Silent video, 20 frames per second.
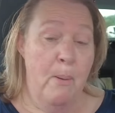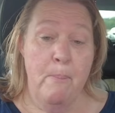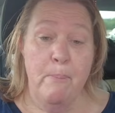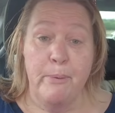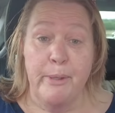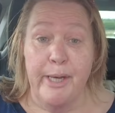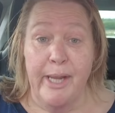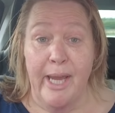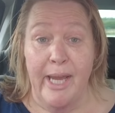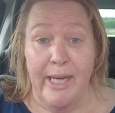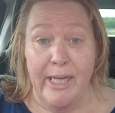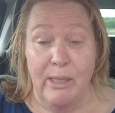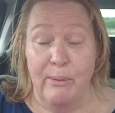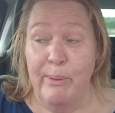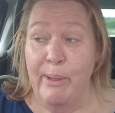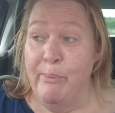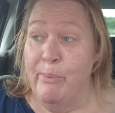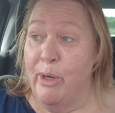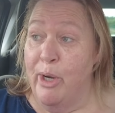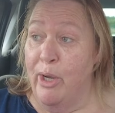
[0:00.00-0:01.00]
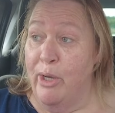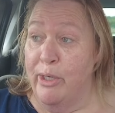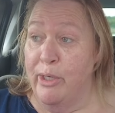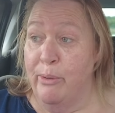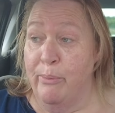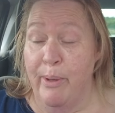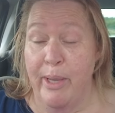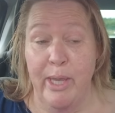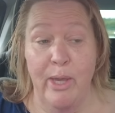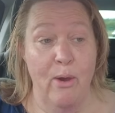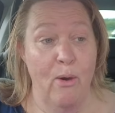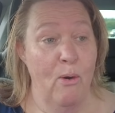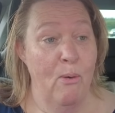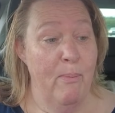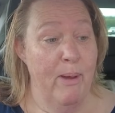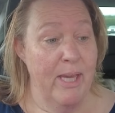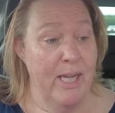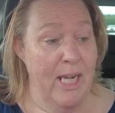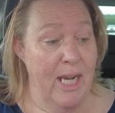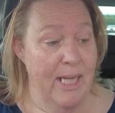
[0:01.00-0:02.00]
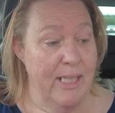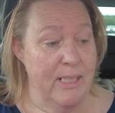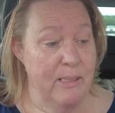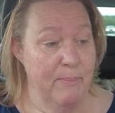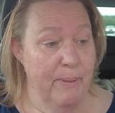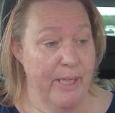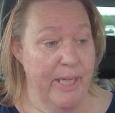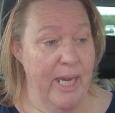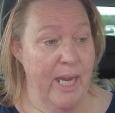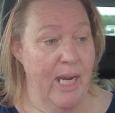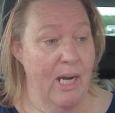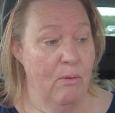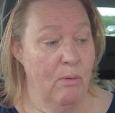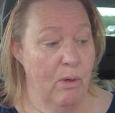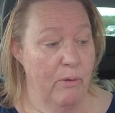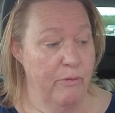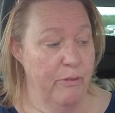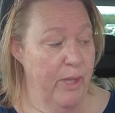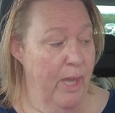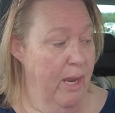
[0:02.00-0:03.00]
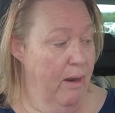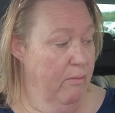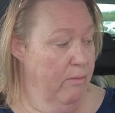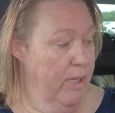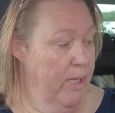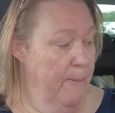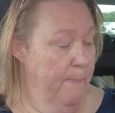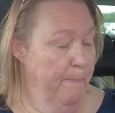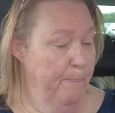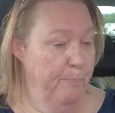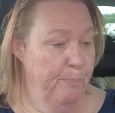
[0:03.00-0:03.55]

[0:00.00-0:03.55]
but anyway we're on our way home I collected my car off Kerry